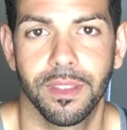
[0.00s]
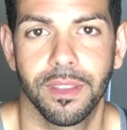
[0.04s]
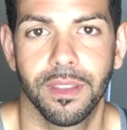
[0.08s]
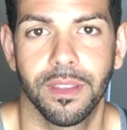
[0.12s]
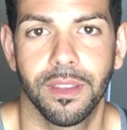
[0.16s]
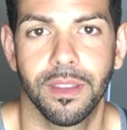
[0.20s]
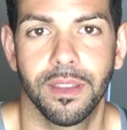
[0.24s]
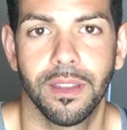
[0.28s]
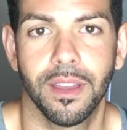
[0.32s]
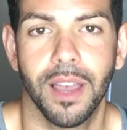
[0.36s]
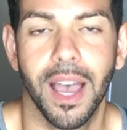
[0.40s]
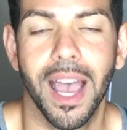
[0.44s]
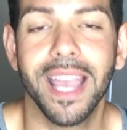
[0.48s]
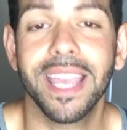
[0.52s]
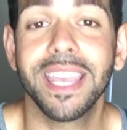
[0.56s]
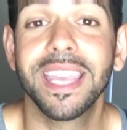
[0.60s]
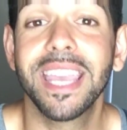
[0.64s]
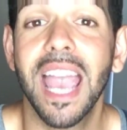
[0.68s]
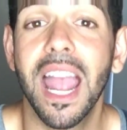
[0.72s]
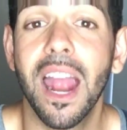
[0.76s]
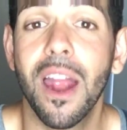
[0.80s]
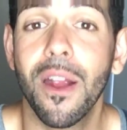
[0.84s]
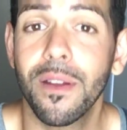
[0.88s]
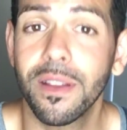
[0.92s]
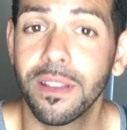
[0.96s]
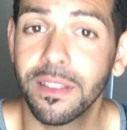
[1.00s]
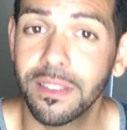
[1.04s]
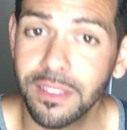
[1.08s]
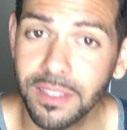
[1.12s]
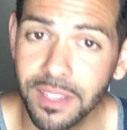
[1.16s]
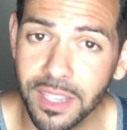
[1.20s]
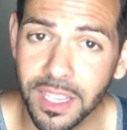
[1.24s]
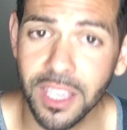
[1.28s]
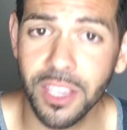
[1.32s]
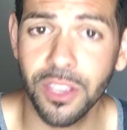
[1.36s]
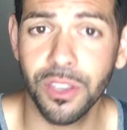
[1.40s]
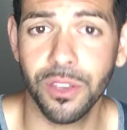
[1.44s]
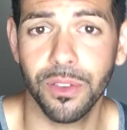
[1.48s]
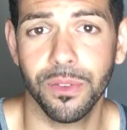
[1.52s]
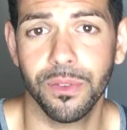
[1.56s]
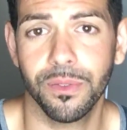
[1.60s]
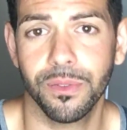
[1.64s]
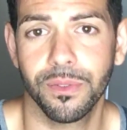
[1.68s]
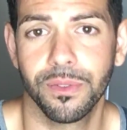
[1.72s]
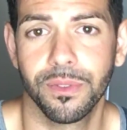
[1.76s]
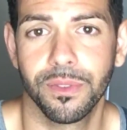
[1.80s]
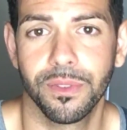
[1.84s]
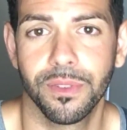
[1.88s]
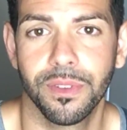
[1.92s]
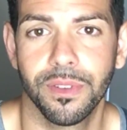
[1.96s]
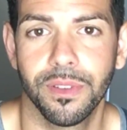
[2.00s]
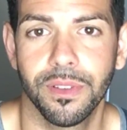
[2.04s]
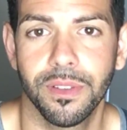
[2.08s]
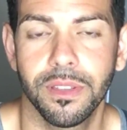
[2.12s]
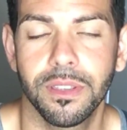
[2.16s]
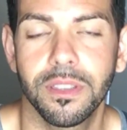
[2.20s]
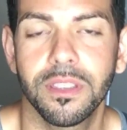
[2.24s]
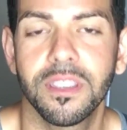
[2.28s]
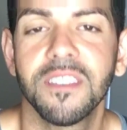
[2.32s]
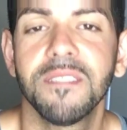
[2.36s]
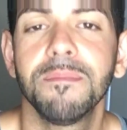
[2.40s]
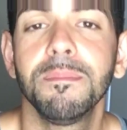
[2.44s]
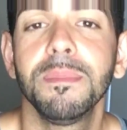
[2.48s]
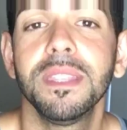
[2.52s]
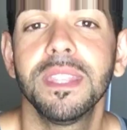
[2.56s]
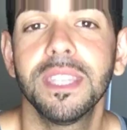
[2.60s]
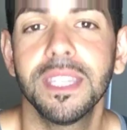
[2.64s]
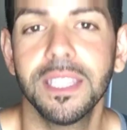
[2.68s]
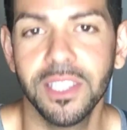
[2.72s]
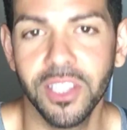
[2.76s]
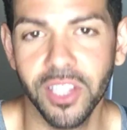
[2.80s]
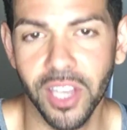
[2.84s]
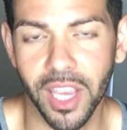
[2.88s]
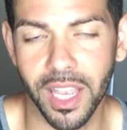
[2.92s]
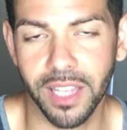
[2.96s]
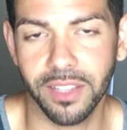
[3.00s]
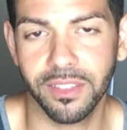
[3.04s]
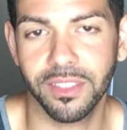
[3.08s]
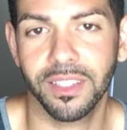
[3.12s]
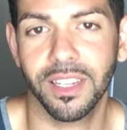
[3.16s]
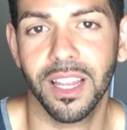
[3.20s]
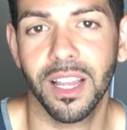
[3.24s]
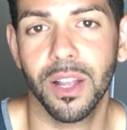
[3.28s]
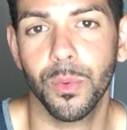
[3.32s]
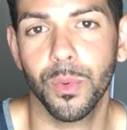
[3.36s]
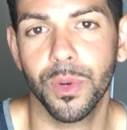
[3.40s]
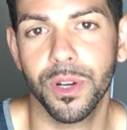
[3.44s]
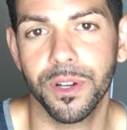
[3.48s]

I guarantee you. Give me the chance and I will.